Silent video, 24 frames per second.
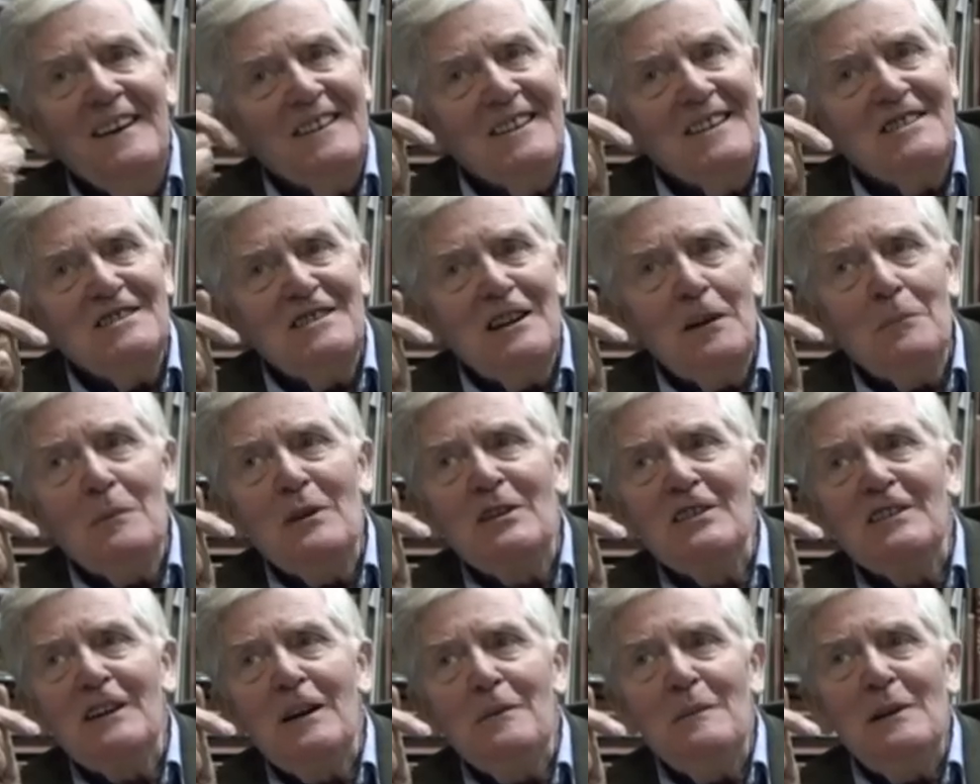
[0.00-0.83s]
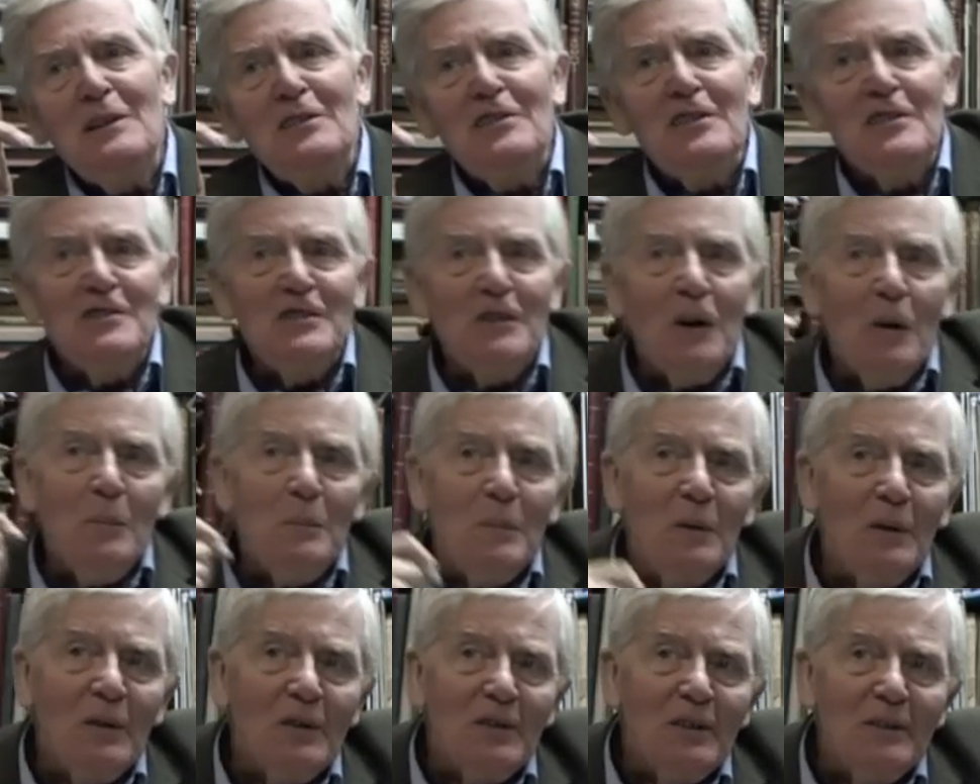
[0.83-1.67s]
that someone's come into the shop
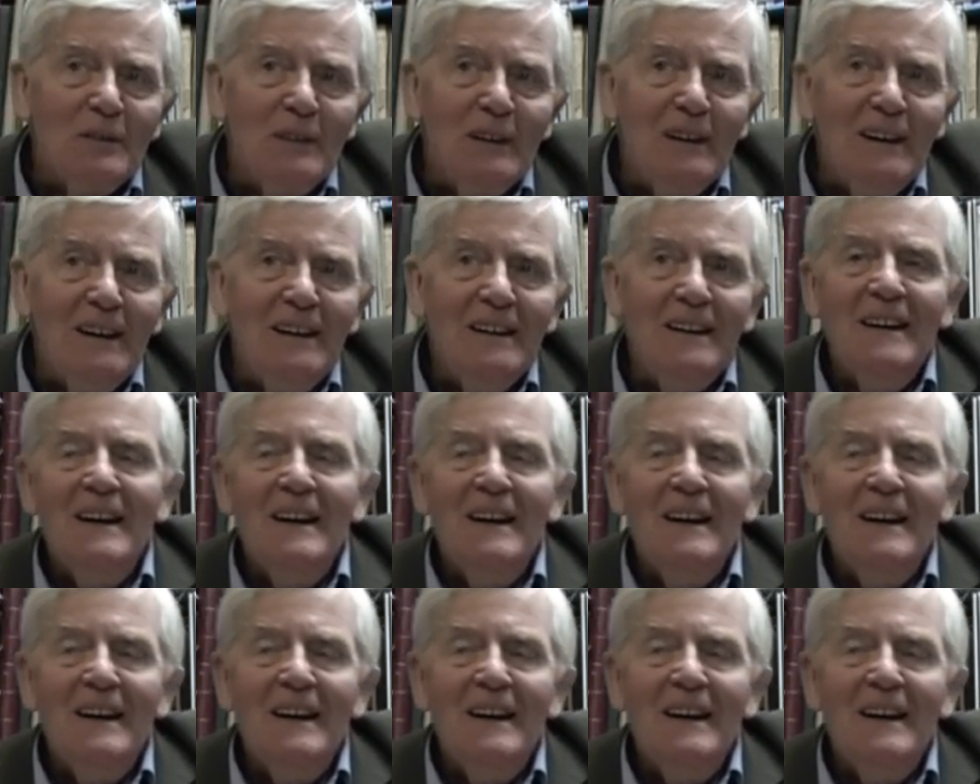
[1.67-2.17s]
because of the...